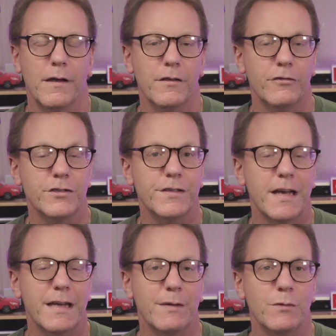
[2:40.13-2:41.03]
The first
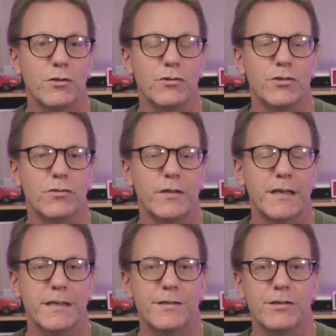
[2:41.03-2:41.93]
time you do this,